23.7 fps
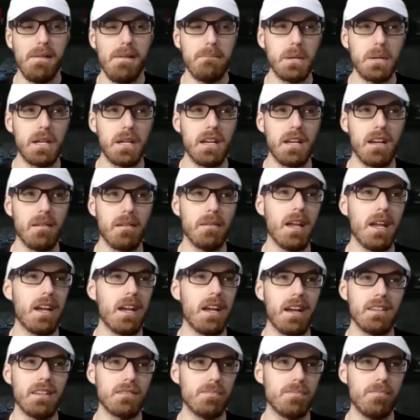But yeah,
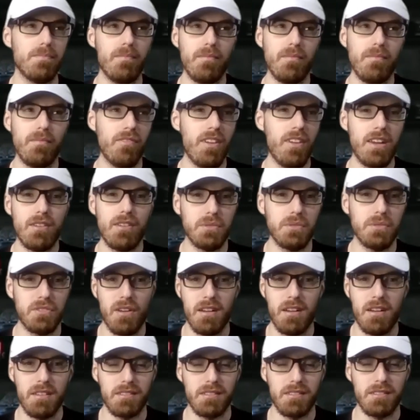guys, Vader was
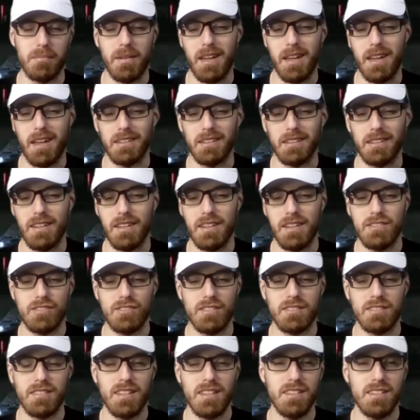awesome, and it's
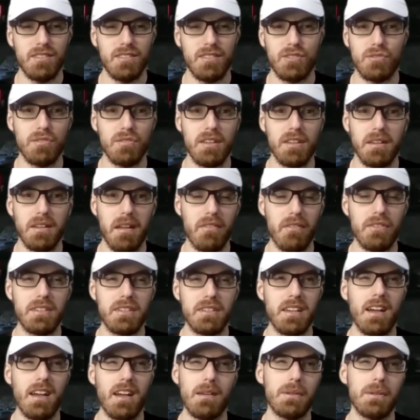just, he's a treat every
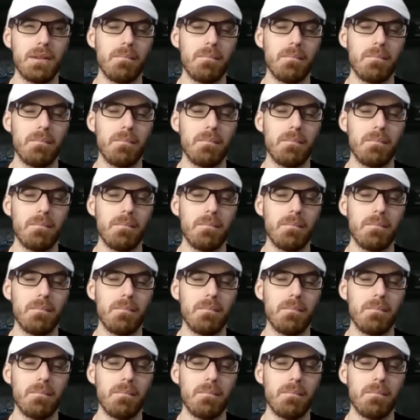time.